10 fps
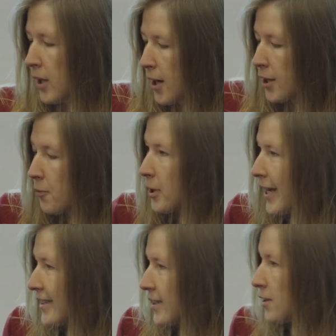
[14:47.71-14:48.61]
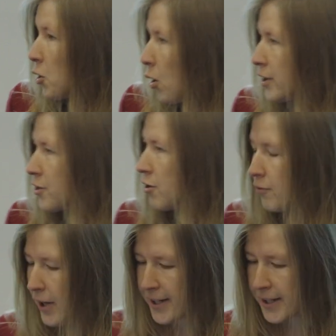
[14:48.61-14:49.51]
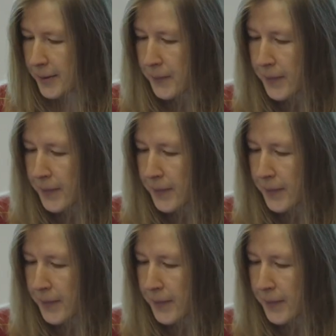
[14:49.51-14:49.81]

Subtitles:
accumulated knowledge already.